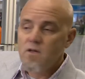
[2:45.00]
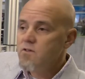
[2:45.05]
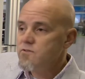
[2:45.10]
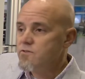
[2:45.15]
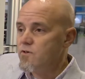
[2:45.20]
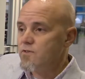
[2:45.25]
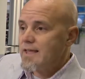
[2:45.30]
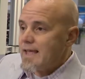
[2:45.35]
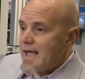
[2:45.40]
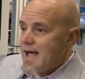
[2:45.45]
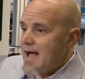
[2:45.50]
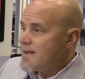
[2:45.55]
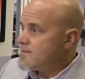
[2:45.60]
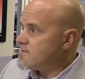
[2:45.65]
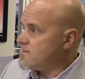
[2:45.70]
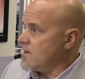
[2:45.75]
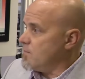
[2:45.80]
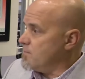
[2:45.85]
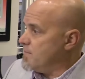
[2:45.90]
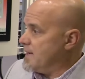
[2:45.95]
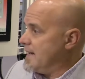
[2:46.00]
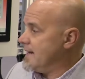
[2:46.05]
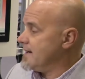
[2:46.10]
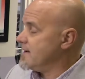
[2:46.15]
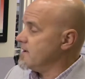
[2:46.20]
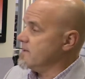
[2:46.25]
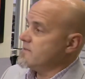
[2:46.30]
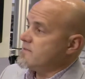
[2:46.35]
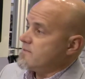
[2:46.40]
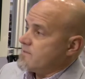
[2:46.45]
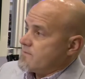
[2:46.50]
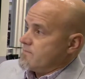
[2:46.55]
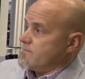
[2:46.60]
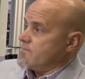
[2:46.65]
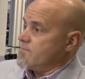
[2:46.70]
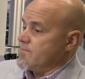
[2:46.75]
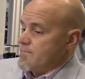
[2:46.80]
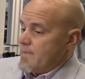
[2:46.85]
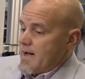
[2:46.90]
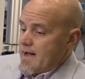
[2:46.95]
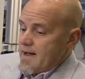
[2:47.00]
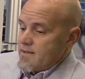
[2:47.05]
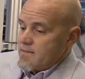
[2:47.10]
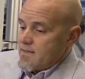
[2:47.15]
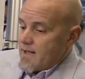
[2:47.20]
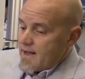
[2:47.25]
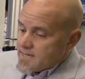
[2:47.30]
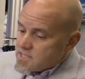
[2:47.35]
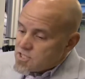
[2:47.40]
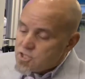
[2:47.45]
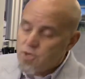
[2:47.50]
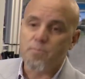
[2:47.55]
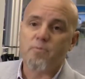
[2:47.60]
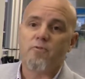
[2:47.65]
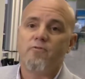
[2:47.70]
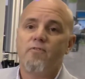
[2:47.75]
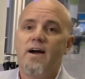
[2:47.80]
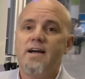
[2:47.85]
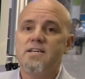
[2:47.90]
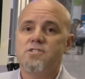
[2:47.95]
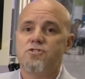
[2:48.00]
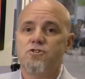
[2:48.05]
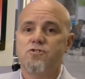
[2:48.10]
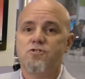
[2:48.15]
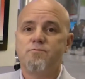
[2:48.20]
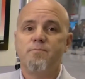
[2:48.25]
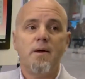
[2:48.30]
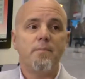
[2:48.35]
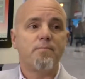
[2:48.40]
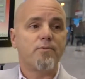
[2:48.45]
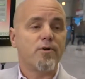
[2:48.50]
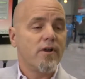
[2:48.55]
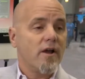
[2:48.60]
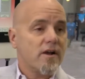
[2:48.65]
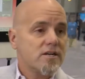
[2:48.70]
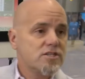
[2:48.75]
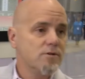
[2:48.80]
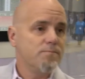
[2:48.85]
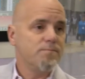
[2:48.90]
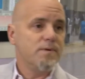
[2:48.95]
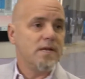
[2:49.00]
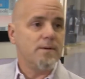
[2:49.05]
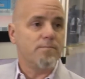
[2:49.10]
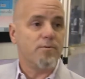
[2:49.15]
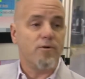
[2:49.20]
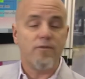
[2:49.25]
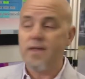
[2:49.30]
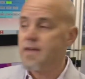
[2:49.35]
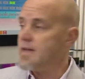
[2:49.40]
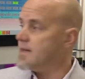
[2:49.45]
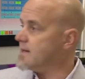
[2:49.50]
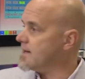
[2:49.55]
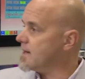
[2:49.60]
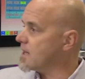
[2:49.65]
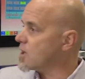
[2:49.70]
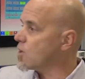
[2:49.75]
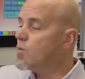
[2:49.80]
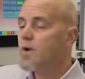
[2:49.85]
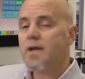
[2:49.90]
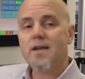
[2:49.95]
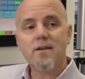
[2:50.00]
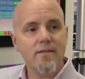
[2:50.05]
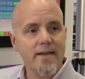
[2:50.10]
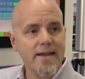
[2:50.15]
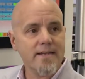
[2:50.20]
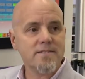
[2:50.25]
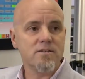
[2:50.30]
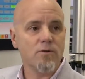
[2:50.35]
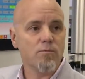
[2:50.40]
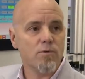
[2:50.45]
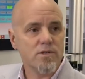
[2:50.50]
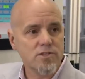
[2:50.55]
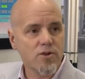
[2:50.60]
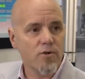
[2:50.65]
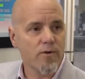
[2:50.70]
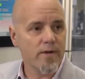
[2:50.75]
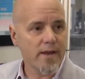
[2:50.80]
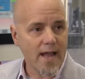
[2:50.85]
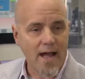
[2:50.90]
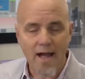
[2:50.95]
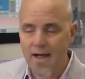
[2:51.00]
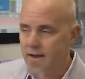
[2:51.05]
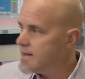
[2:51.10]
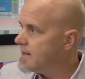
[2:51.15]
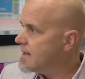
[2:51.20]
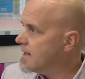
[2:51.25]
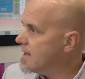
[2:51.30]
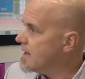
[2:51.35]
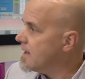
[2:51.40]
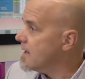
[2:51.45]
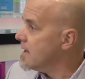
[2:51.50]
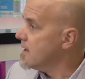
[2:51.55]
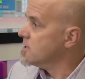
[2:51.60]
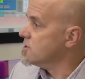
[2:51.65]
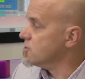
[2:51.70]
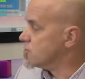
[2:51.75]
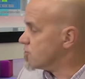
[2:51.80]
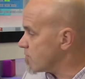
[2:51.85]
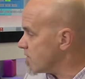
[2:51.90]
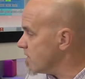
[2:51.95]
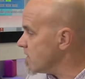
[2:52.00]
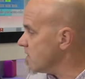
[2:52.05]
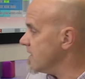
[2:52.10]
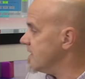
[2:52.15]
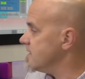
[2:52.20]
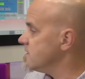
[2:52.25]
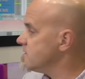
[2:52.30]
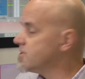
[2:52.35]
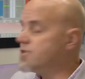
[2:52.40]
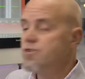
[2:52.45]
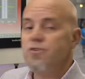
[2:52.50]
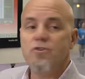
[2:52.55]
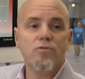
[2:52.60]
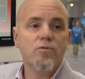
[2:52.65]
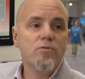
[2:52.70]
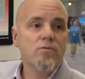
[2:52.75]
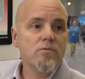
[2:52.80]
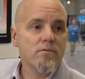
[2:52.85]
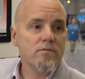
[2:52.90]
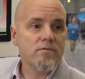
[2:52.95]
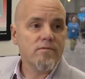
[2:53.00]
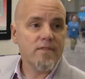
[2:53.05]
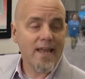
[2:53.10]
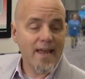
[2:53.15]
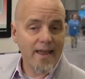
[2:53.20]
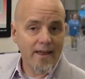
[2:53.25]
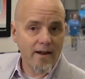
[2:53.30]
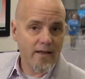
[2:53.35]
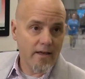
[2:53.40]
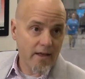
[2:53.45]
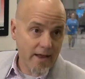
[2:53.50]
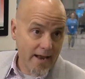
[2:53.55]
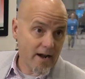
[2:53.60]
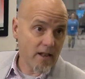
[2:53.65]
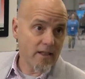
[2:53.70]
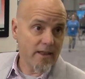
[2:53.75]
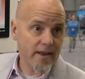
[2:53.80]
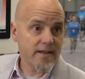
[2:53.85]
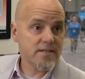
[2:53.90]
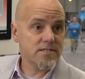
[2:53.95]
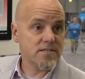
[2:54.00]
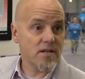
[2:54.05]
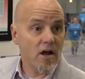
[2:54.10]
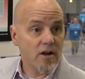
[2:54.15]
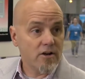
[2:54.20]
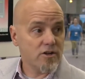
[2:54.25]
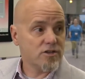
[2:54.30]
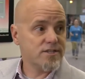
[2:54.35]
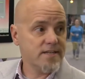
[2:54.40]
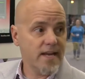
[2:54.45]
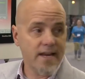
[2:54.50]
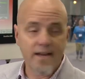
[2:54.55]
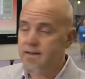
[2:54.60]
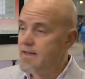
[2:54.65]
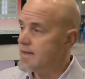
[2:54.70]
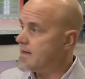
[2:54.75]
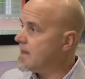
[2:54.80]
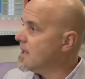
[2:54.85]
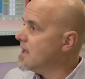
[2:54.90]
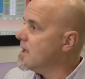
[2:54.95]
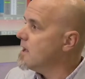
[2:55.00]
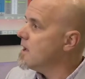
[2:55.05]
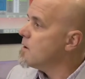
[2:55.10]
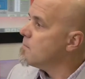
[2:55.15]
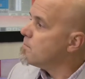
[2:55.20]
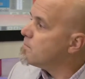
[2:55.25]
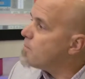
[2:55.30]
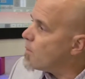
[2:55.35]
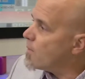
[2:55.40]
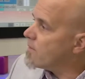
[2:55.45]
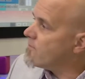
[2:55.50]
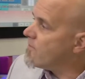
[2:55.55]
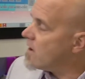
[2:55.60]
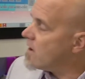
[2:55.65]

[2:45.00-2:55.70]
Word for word: So the concept being is my line supervisors, my production people, they can get a quick glance at what's going on, drill into the analytics, understand it. But we've